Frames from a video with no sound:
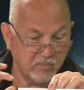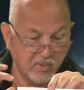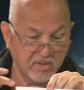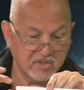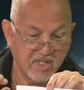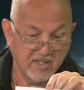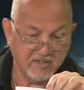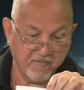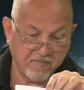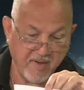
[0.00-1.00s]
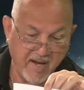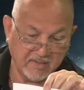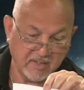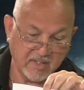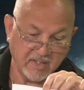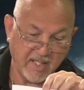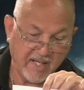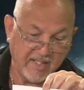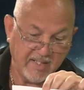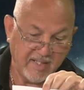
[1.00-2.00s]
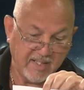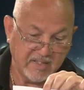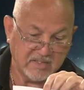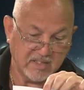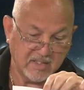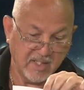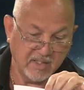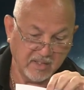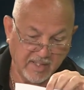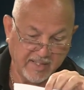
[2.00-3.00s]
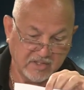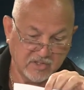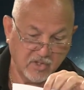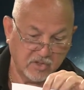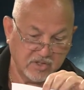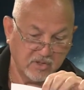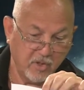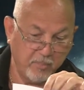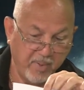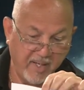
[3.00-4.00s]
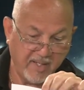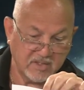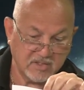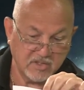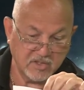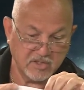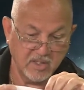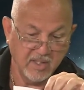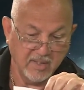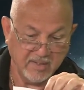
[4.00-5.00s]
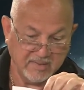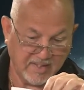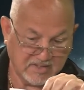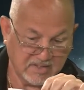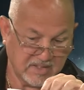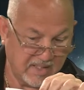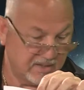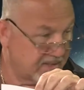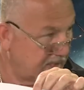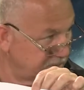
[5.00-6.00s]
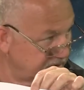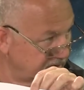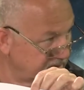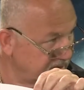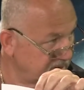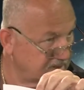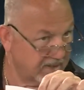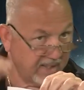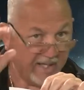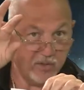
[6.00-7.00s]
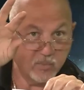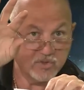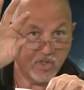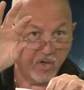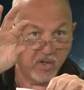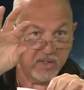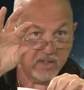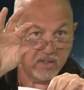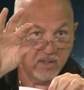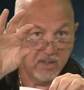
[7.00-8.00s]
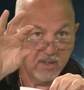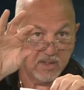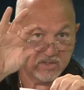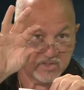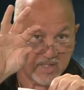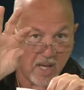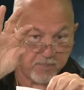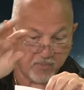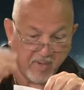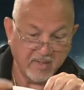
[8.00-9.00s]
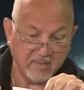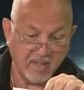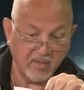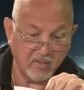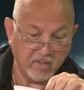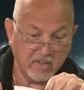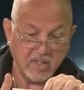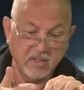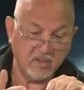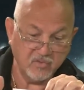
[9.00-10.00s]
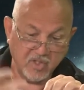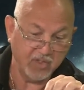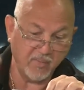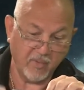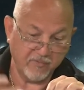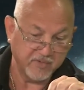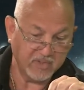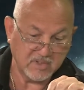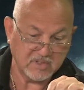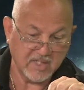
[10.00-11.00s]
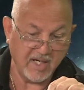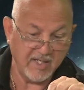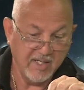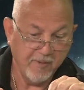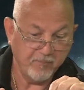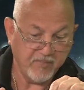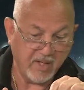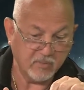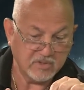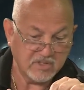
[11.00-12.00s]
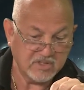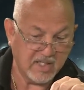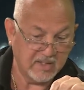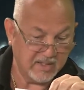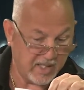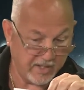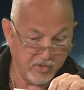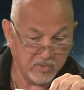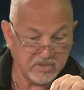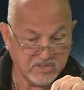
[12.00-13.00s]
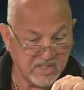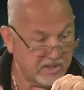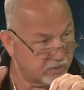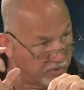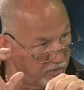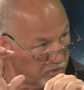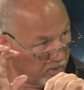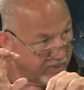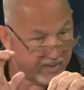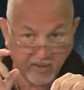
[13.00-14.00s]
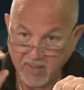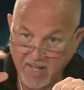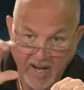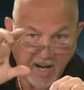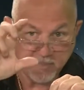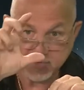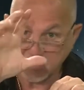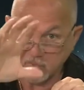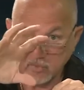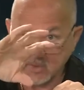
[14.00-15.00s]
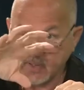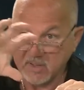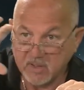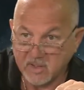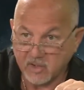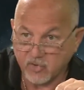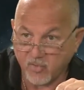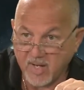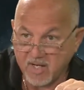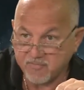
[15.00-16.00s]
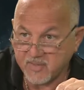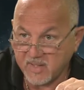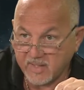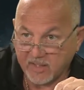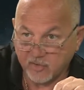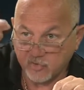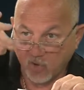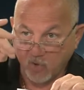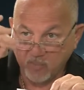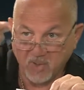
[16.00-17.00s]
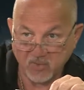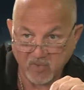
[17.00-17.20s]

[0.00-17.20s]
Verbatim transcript: was the fact that the light hits it and the light doesn't go past, doesn't. That's a solid object. Right. The right, light right. was on it. No. It stopped right there. It didn't continue off into the sky. That was a solid, and you can see it when you go in there. Absolutely a craft, and it had right. a dome on